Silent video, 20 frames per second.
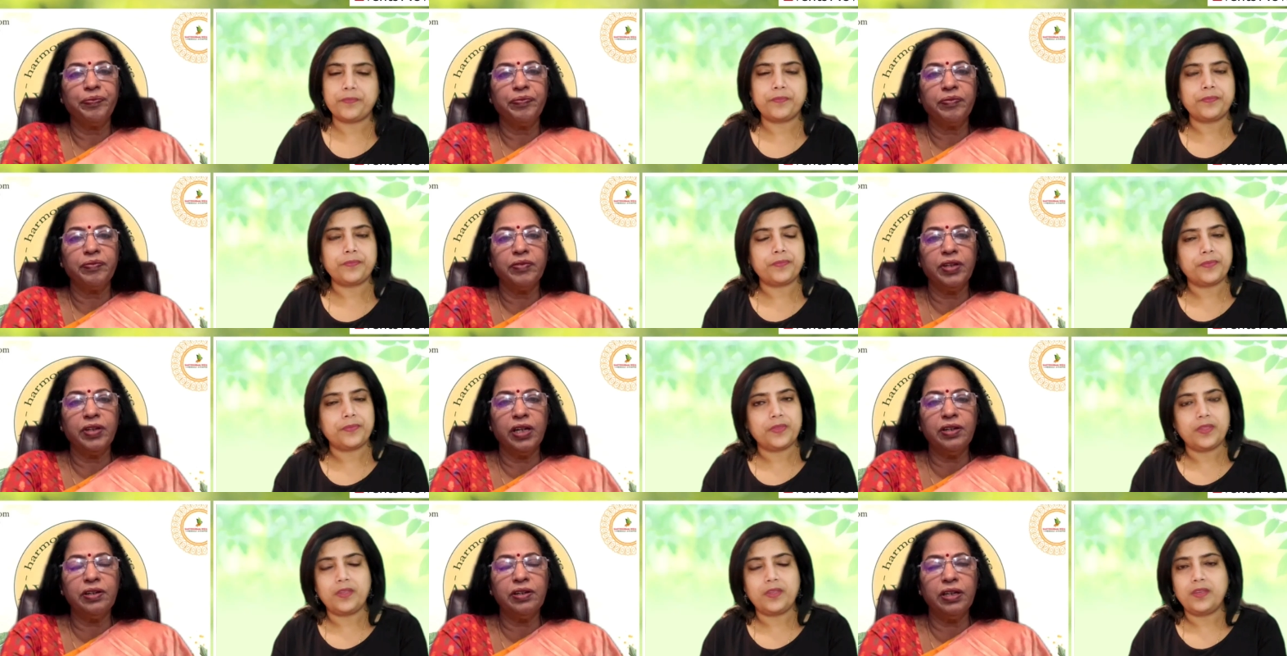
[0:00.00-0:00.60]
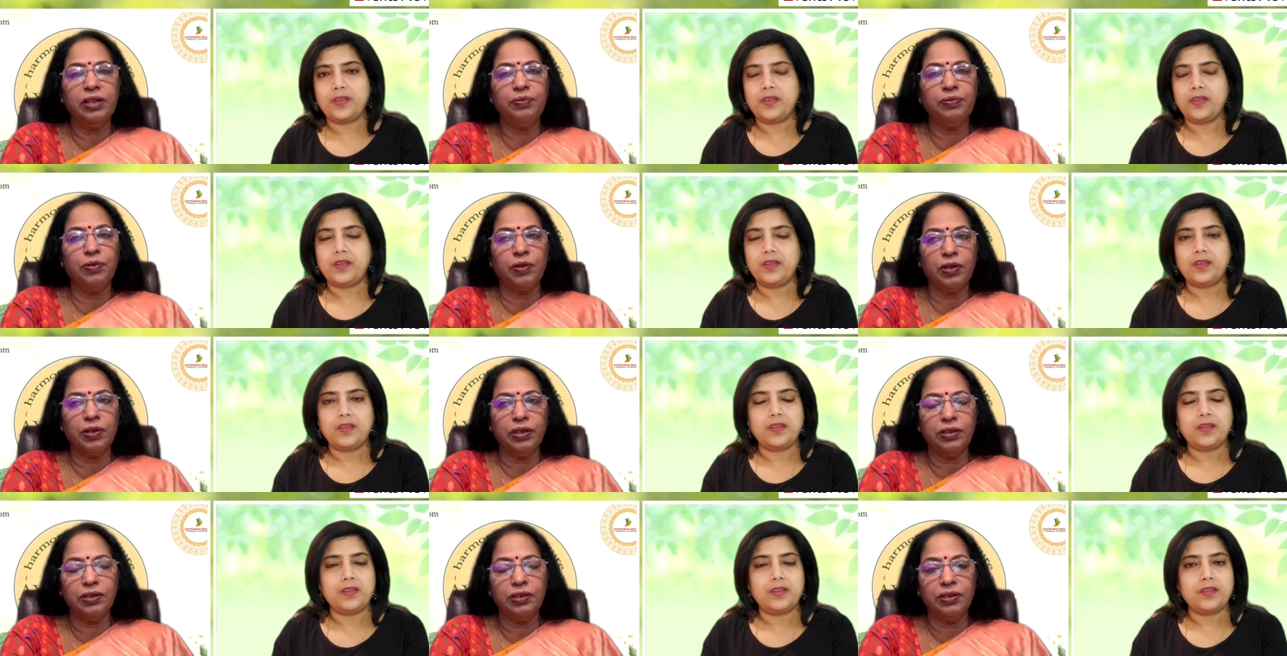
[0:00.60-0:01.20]
Speaker 1: Then treat
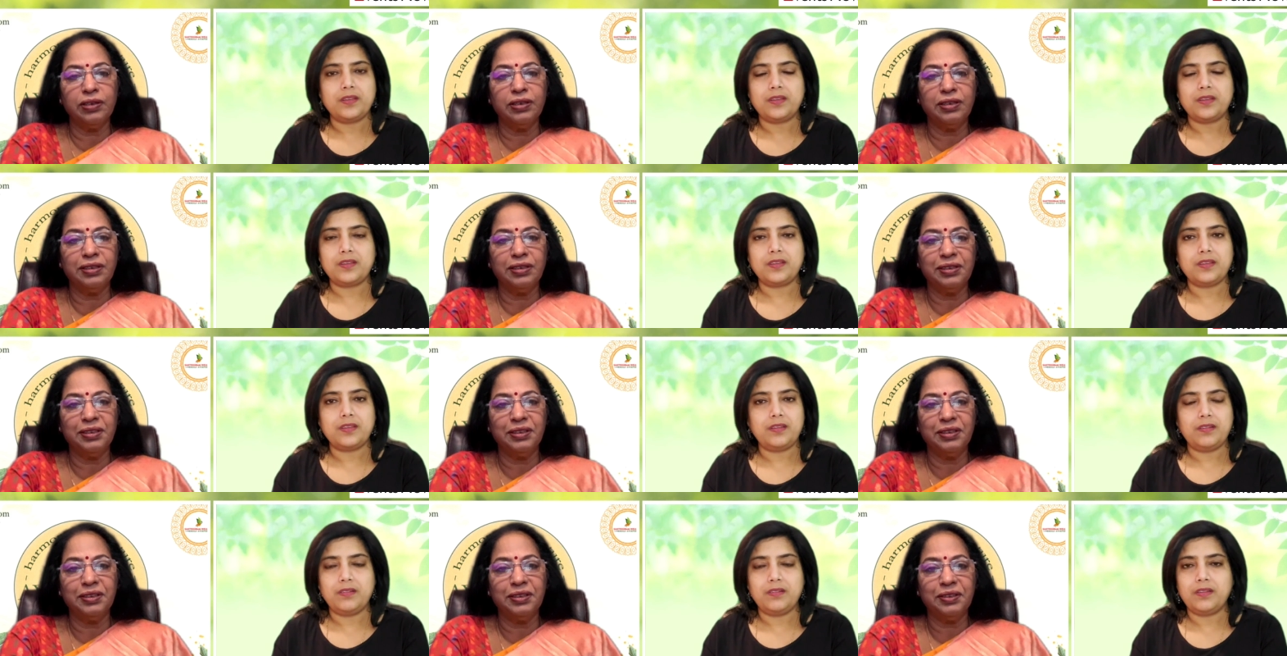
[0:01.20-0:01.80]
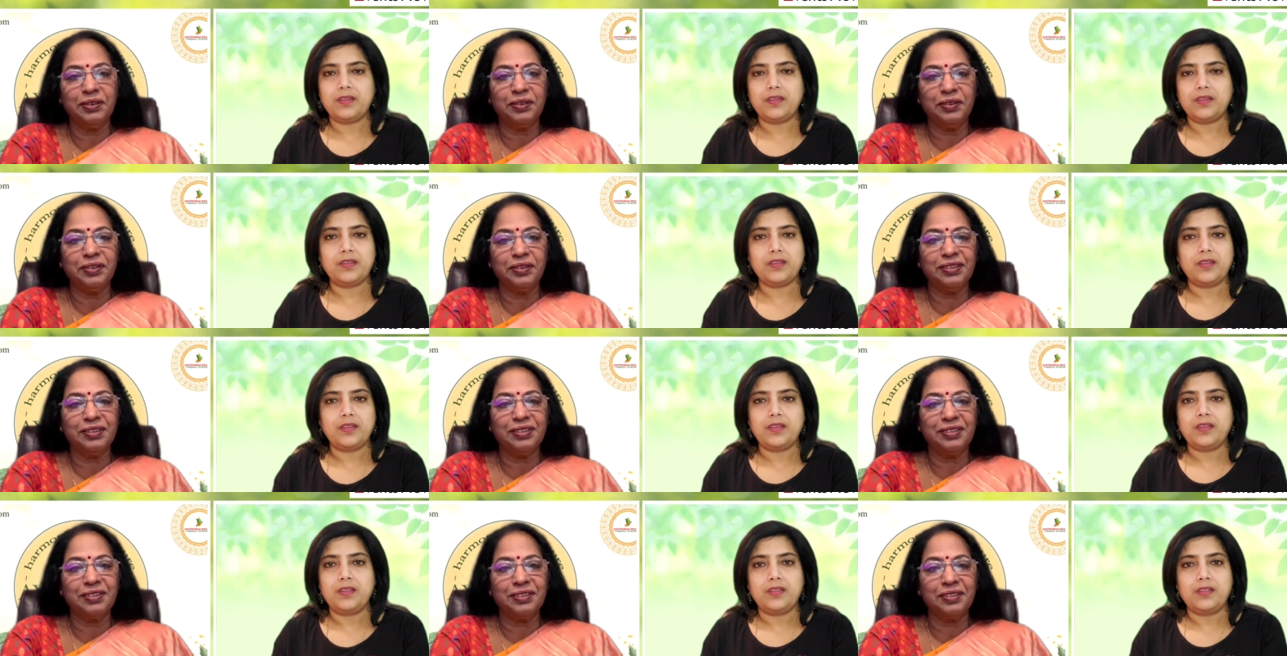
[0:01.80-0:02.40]
for it.
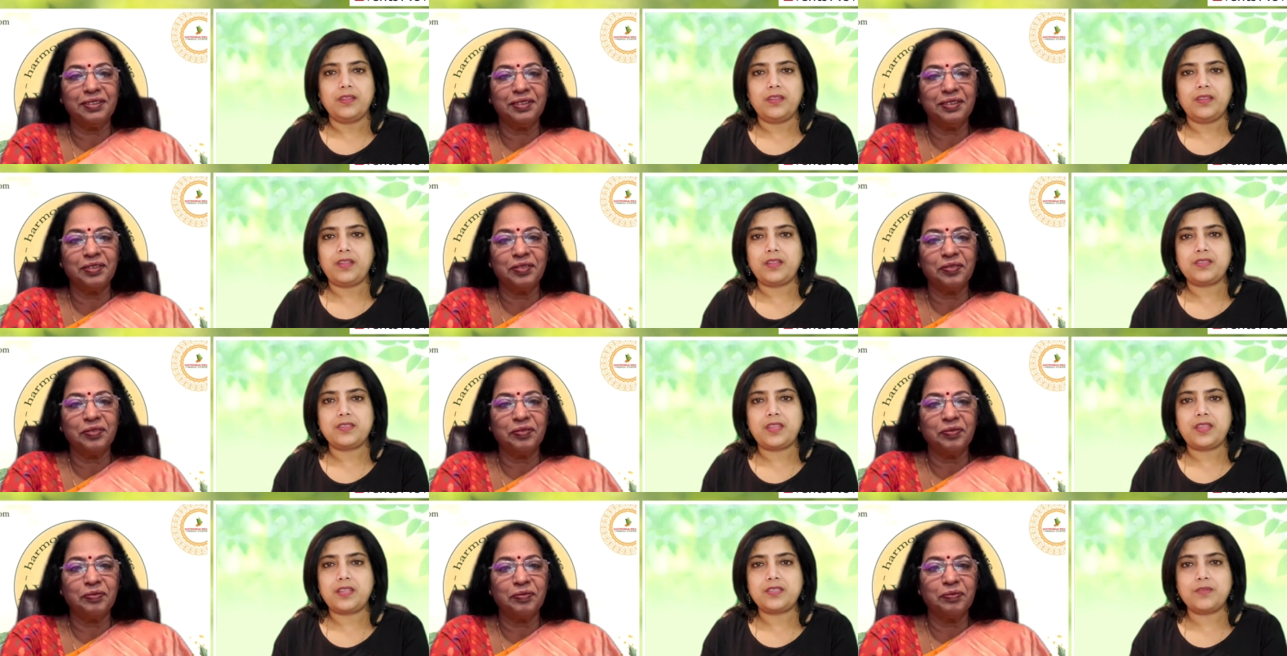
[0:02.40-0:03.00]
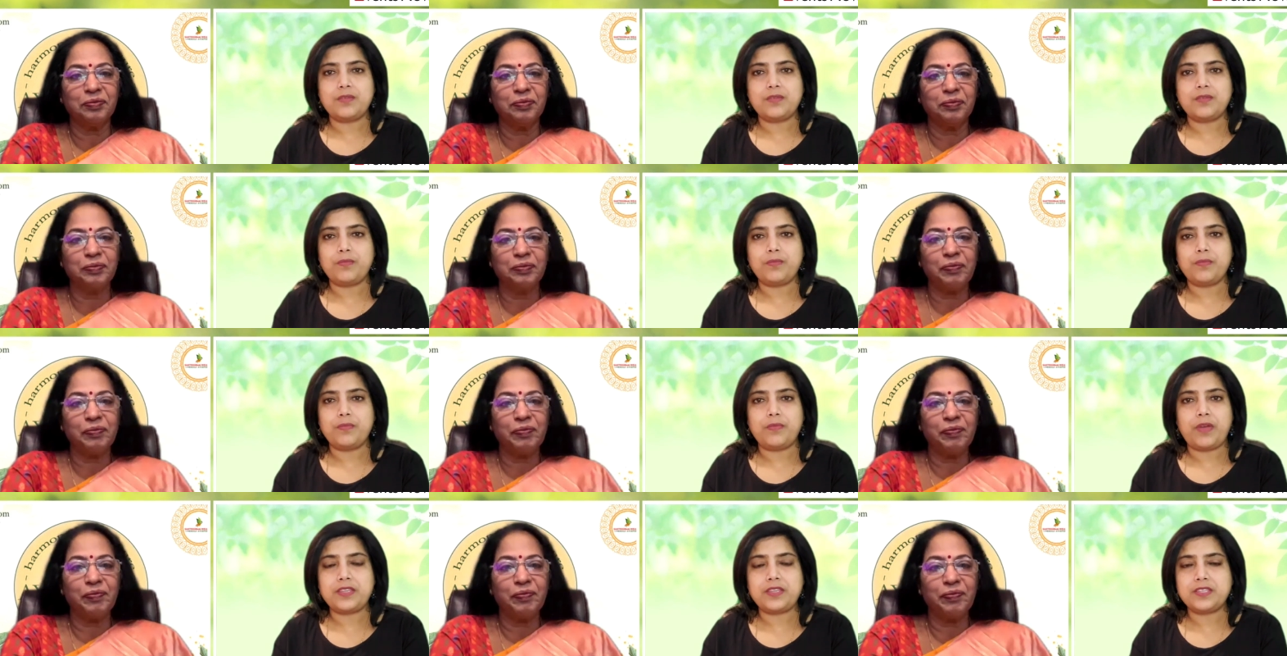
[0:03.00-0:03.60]
That, that's a
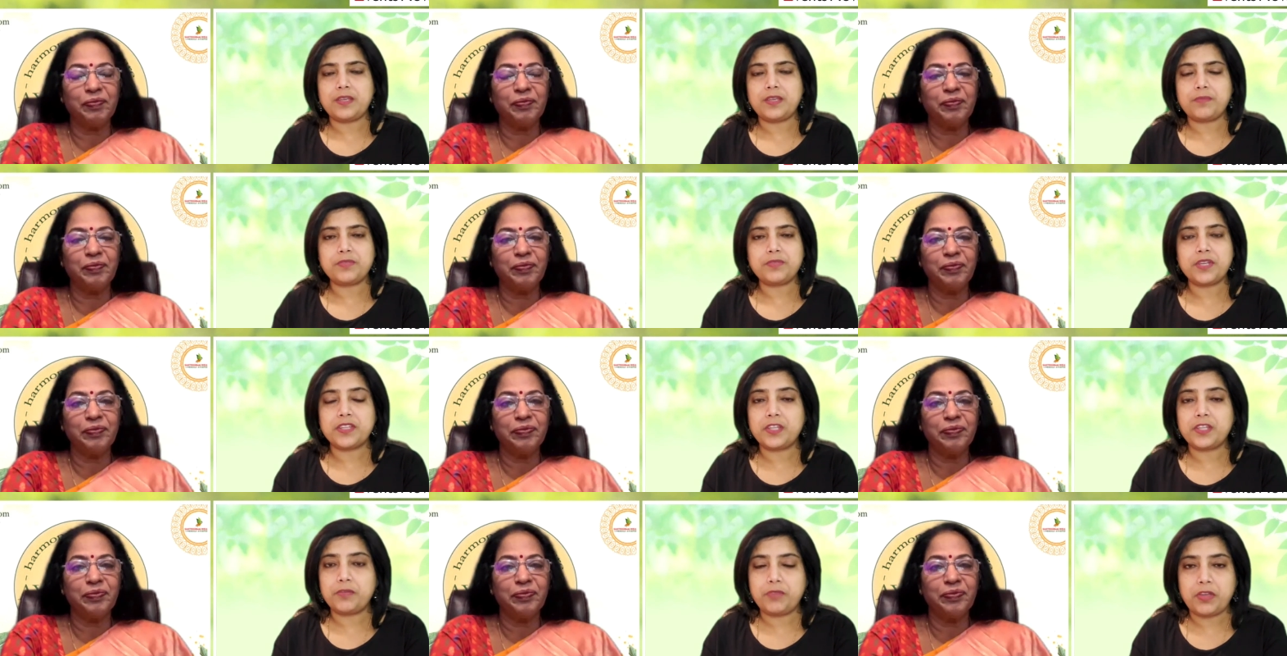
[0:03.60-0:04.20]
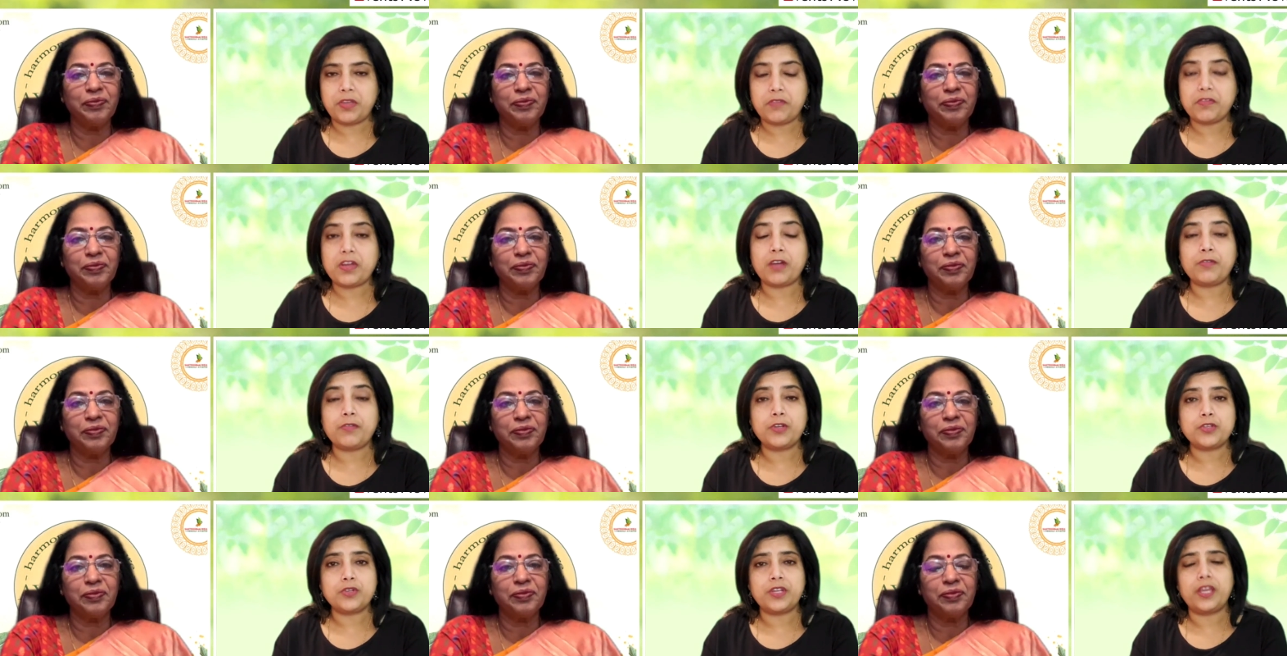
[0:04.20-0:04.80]
vast subject that we have
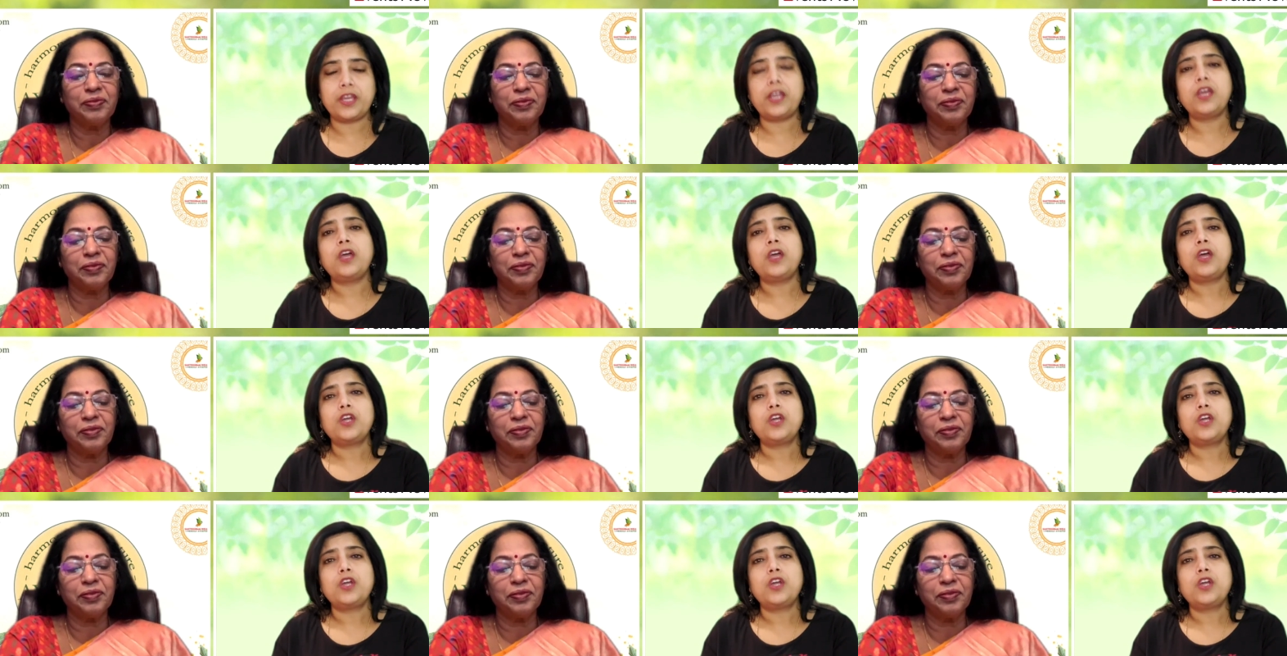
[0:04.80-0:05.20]
covered today.